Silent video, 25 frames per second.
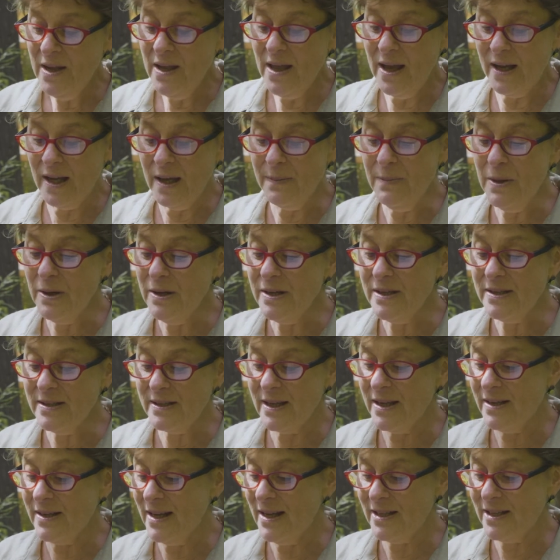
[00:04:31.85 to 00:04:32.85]
A community's
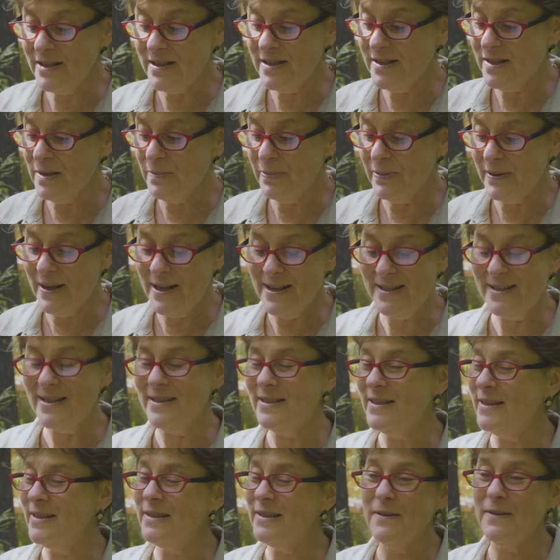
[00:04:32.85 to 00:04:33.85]
connection to place
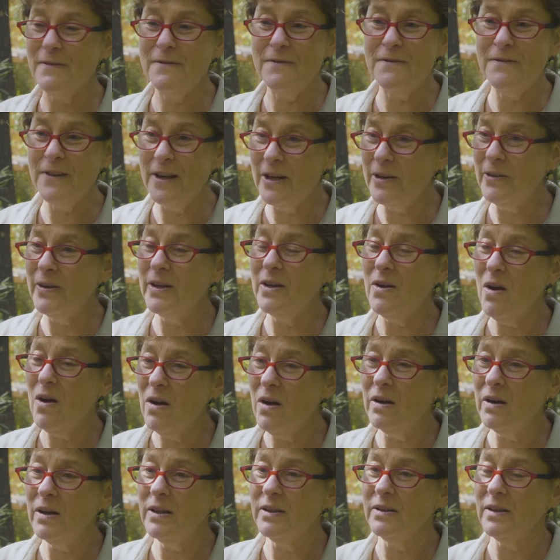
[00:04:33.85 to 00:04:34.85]
is at the very
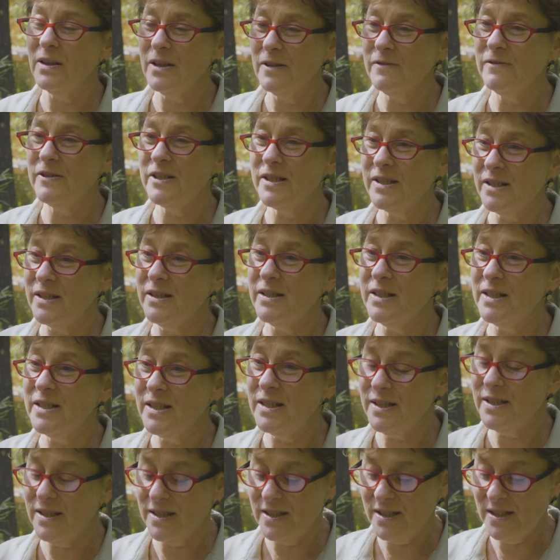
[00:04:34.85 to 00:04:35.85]
heart of
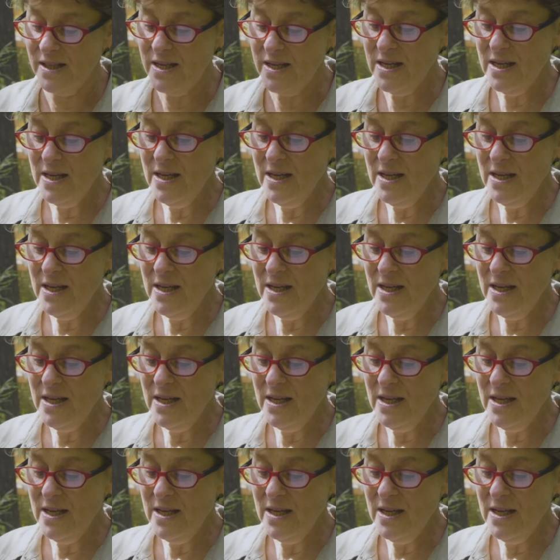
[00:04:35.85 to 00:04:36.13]
resilience.